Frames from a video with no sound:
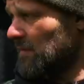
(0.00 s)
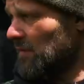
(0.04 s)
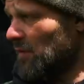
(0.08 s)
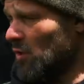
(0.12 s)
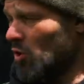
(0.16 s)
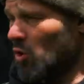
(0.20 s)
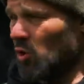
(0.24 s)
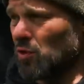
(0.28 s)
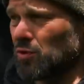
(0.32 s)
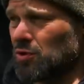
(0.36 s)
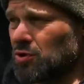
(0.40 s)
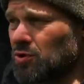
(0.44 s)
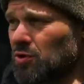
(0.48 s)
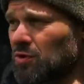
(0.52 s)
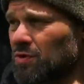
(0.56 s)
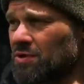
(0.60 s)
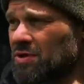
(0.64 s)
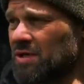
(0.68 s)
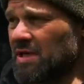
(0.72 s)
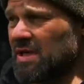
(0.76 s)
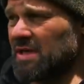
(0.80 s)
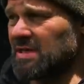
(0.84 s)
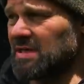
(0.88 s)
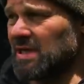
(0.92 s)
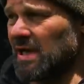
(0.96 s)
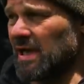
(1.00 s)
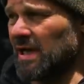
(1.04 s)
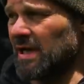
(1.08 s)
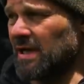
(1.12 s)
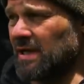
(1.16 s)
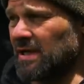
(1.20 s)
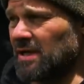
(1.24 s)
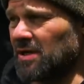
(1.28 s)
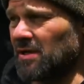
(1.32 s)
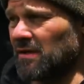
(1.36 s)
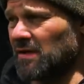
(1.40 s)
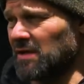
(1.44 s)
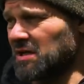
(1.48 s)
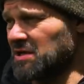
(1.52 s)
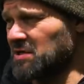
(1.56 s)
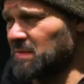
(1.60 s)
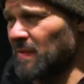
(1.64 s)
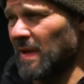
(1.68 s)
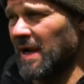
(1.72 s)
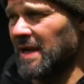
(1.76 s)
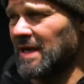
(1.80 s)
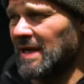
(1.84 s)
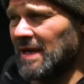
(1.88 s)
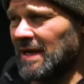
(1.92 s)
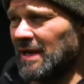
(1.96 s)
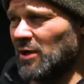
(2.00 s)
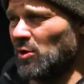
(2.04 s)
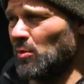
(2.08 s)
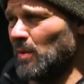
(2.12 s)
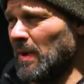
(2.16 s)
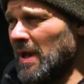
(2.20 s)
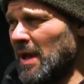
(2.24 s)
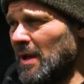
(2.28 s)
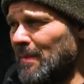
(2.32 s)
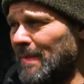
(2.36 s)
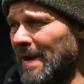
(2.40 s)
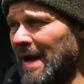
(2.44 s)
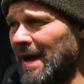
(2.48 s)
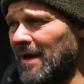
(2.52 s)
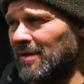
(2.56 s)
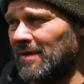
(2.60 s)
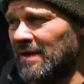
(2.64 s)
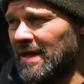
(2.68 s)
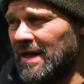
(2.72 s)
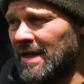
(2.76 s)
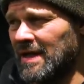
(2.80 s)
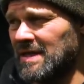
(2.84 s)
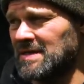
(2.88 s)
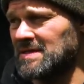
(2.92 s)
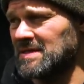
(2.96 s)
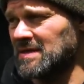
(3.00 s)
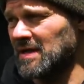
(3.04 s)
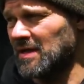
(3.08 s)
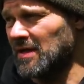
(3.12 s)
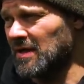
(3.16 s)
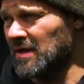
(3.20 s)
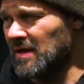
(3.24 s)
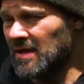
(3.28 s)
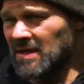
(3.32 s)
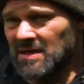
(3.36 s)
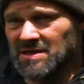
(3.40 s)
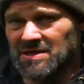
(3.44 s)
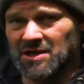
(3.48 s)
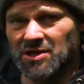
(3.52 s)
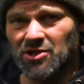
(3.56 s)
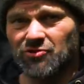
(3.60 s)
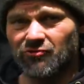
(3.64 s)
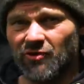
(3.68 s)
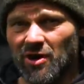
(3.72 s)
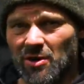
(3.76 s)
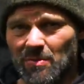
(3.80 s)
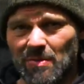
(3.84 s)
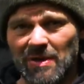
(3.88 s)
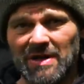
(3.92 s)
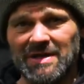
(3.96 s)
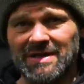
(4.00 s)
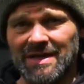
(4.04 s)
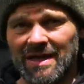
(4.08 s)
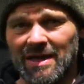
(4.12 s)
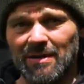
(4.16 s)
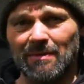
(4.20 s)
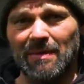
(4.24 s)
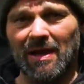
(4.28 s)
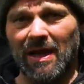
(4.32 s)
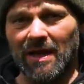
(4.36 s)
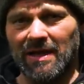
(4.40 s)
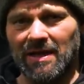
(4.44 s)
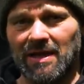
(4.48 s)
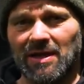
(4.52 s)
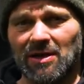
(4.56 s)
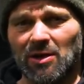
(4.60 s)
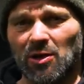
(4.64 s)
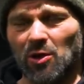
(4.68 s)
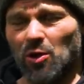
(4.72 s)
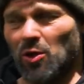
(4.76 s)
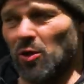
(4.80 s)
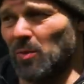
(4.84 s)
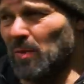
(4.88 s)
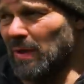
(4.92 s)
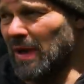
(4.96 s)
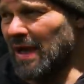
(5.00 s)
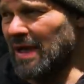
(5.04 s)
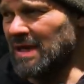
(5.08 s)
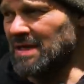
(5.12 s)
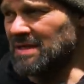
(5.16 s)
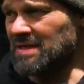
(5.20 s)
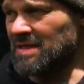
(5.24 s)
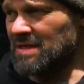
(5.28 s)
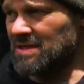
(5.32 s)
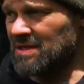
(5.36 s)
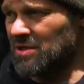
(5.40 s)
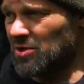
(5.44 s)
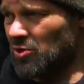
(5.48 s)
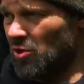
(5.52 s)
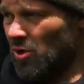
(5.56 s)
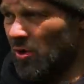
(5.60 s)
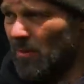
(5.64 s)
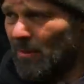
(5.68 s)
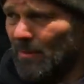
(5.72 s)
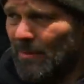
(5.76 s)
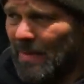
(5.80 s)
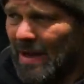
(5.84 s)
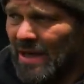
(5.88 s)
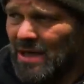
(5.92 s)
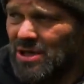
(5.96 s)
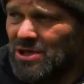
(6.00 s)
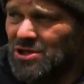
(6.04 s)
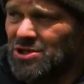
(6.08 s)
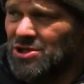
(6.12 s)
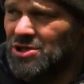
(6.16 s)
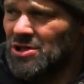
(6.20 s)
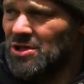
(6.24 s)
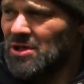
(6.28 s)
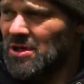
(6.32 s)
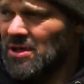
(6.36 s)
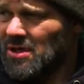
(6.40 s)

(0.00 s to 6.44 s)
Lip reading: The contours of this lake, I'll explain a little bit about it. It's an incredibly deep lake in a lot of places, and you've got a